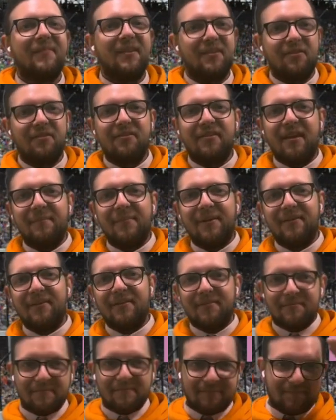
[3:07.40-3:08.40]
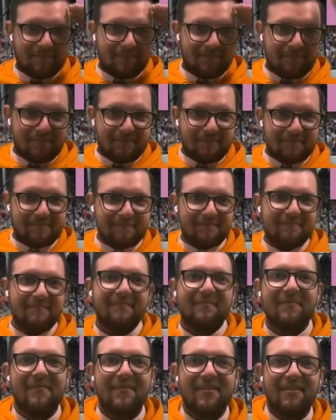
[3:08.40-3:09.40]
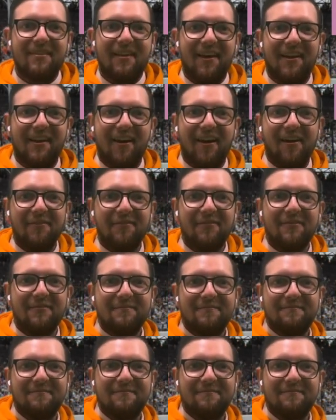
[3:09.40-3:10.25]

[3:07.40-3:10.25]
This is Sam Miller, signing off.